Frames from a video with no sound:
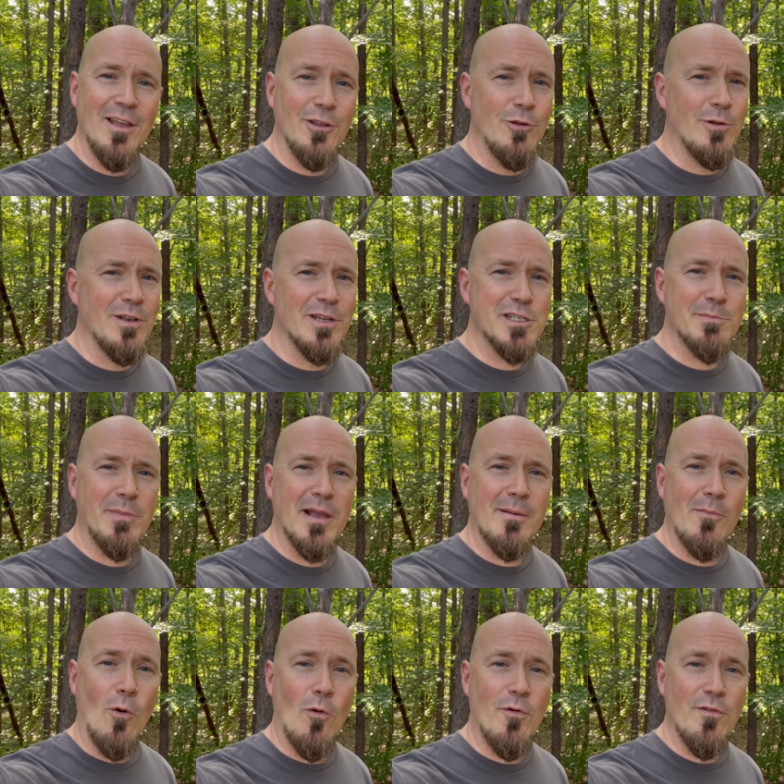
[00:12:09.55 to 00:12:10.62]
You can expect
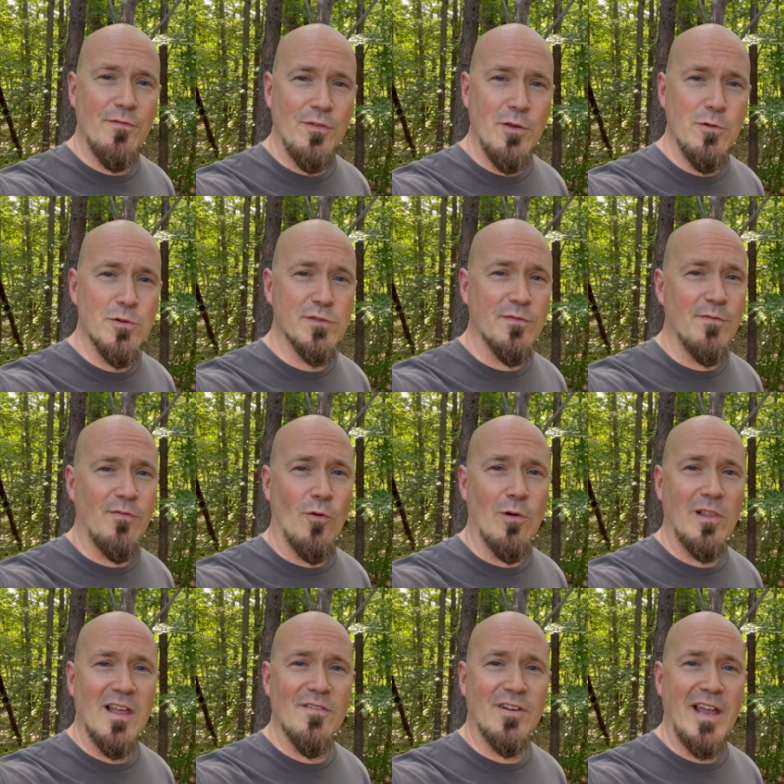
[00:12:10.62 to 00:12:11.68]
more reviews from
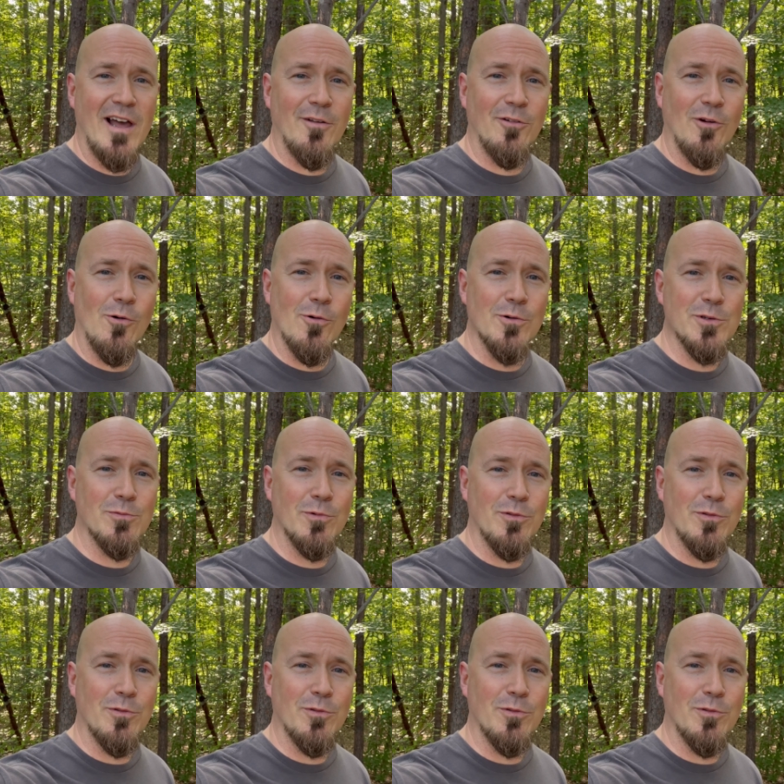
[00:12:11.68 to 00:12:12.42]
411 Outdoors